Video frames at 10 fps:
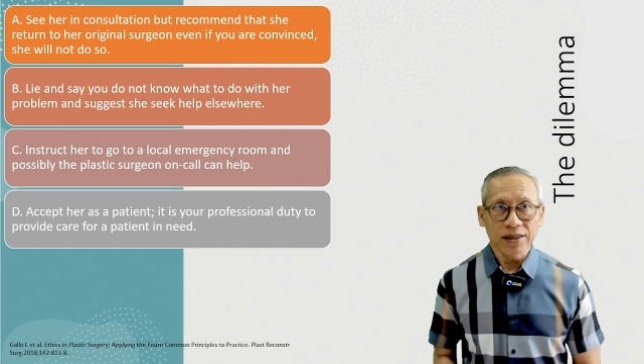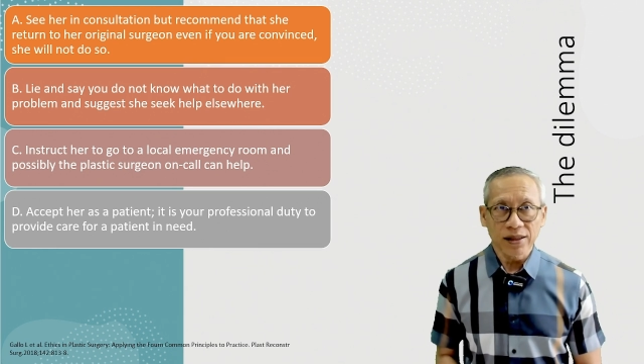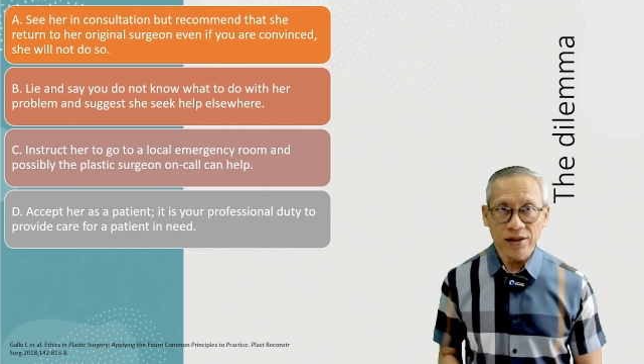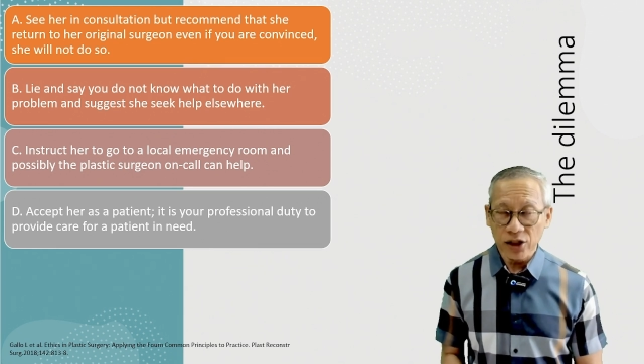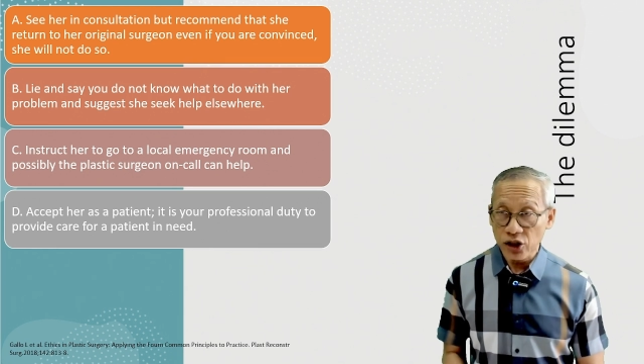
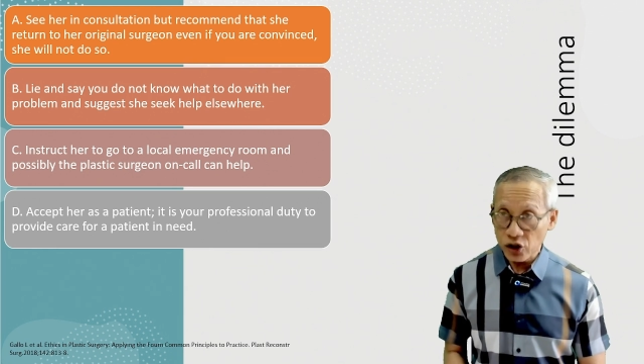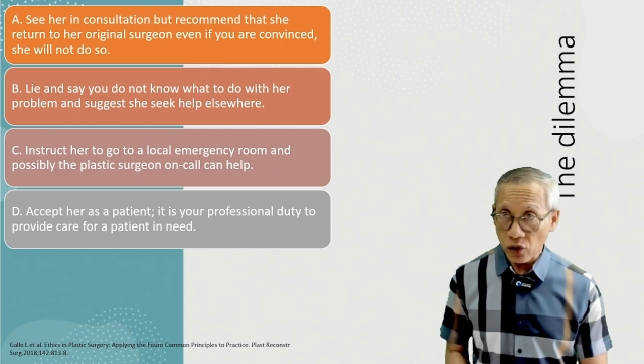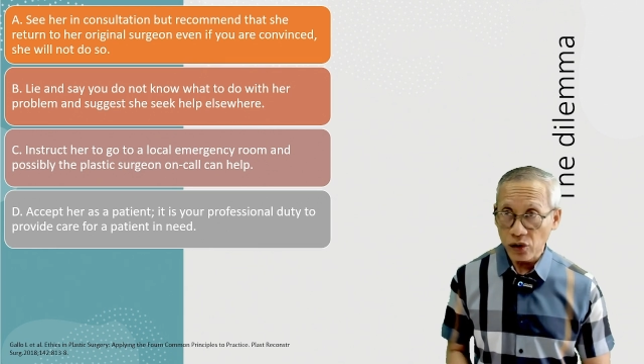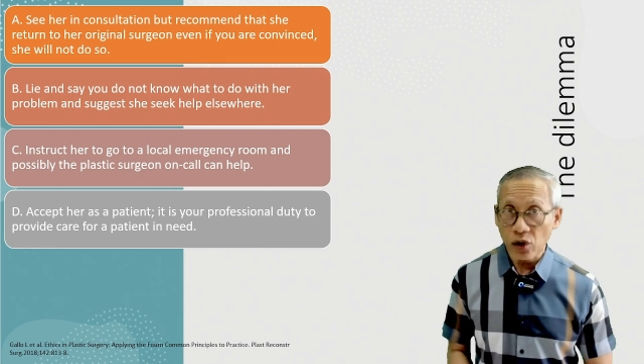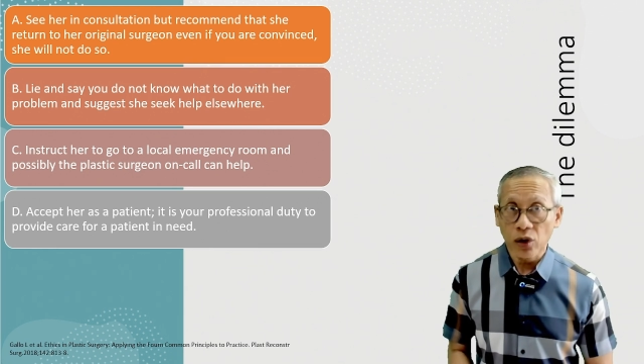the plastic
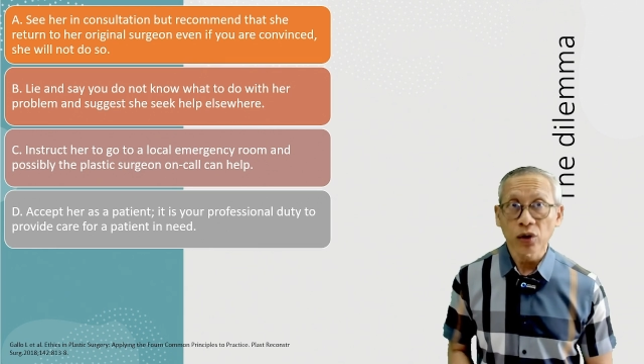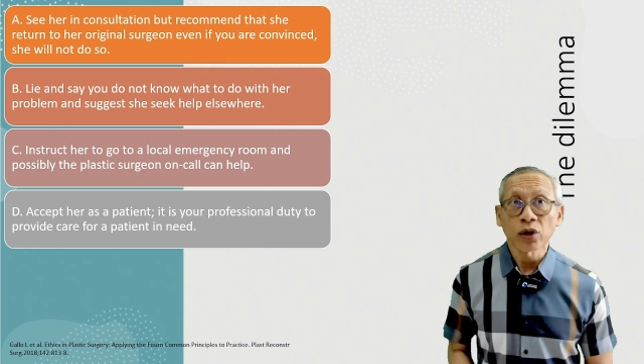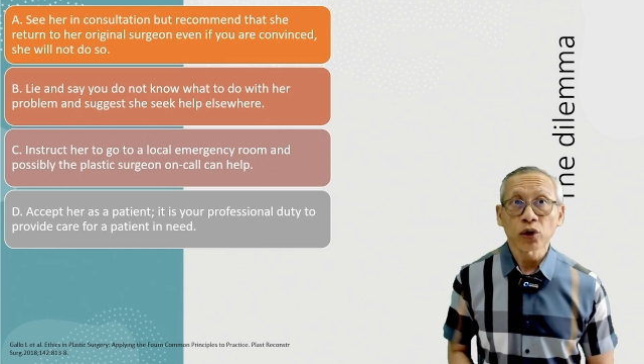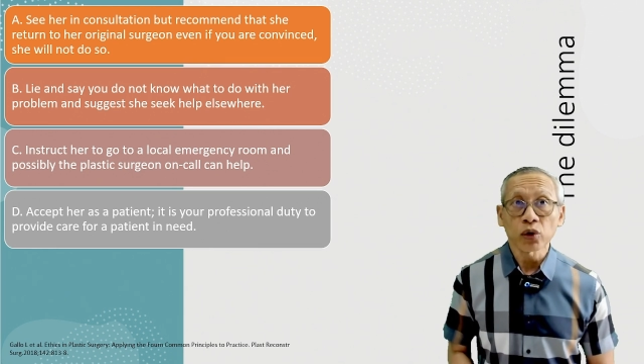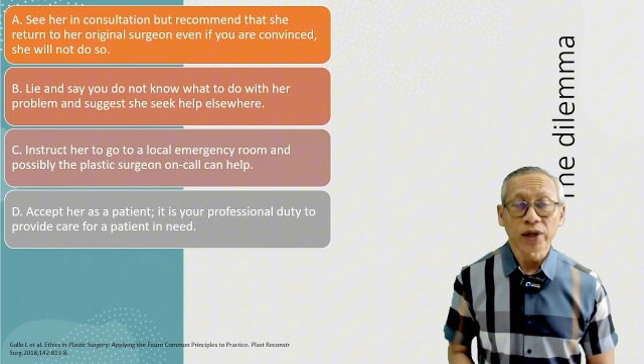surgeons on
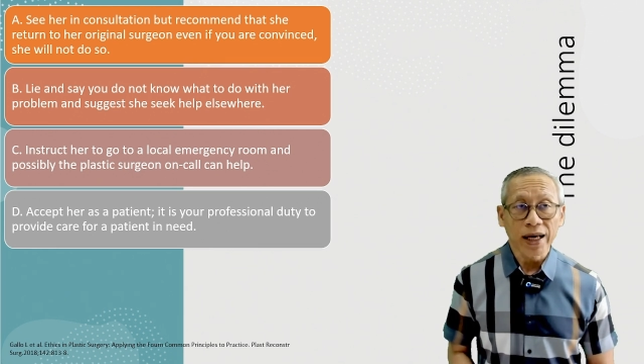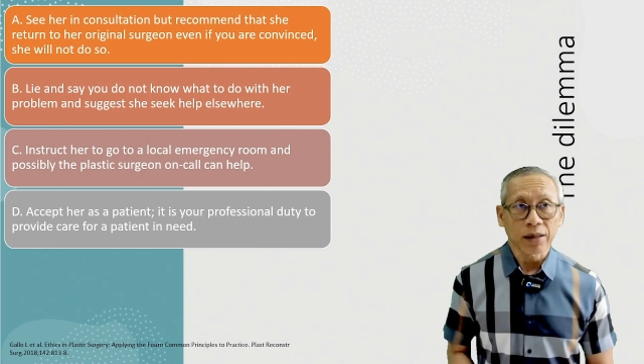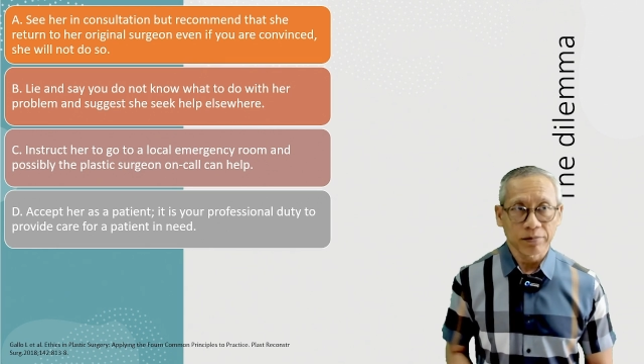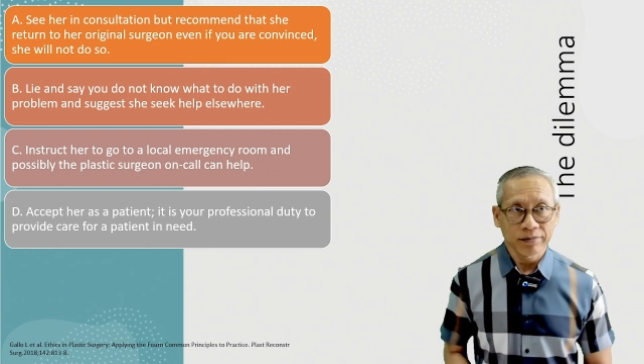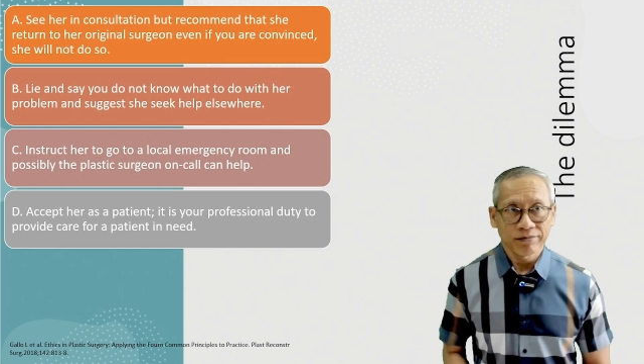call
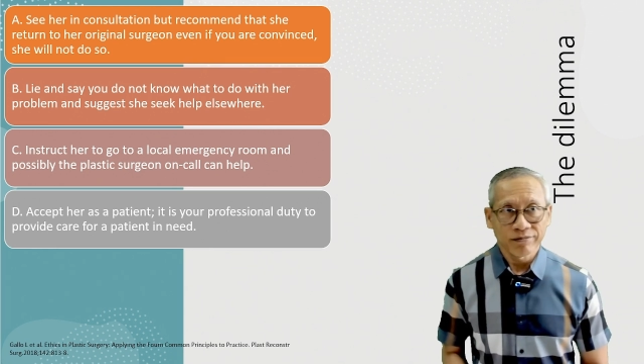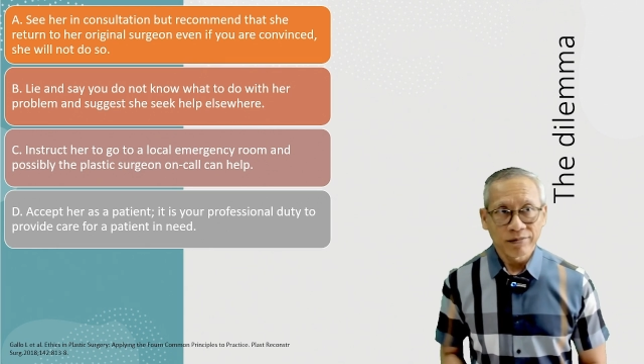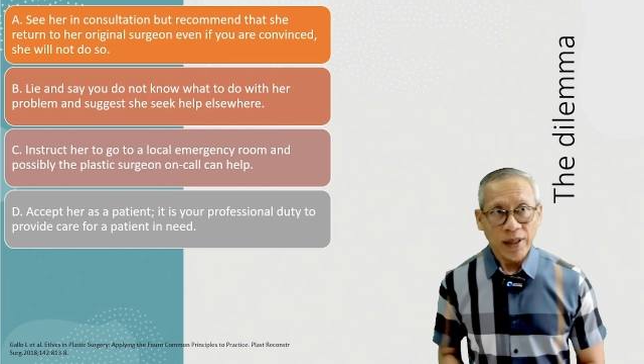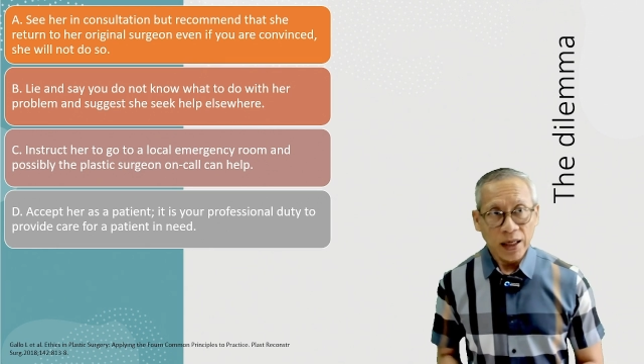could help.